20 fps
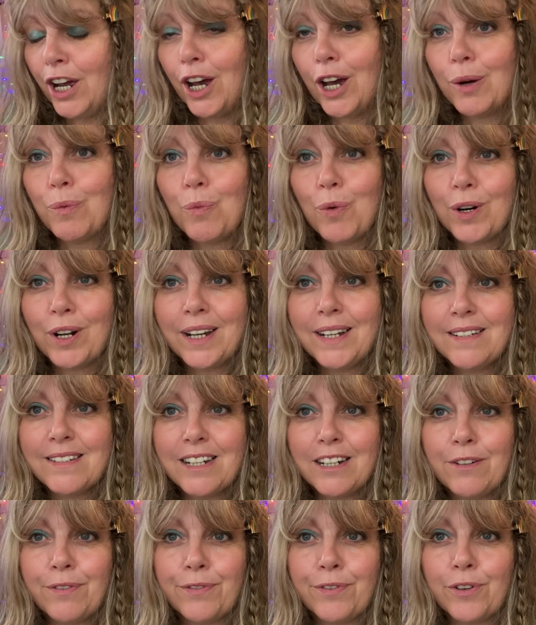And what I
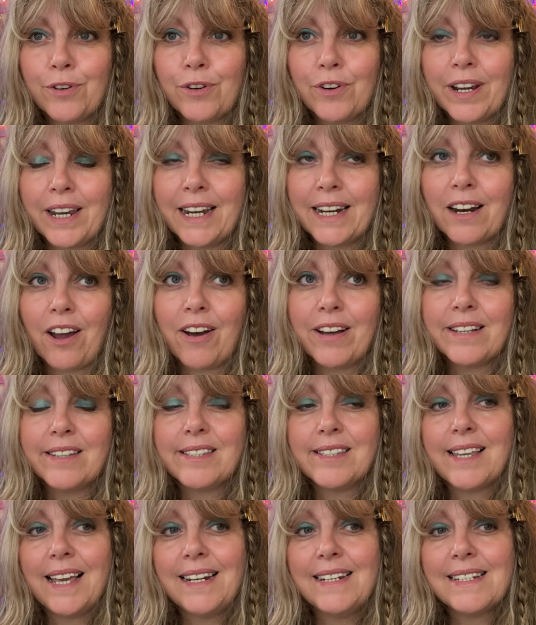did for it, I
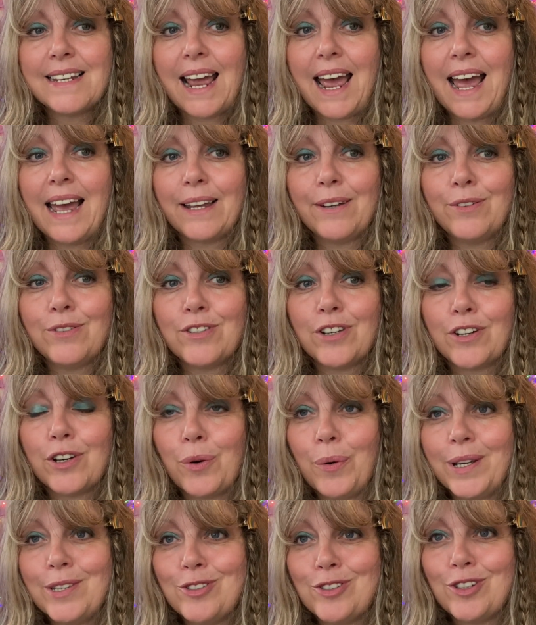sent out a
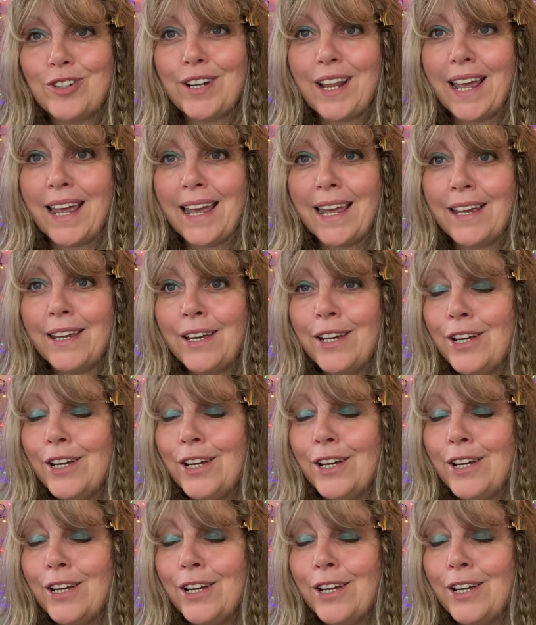questionnaire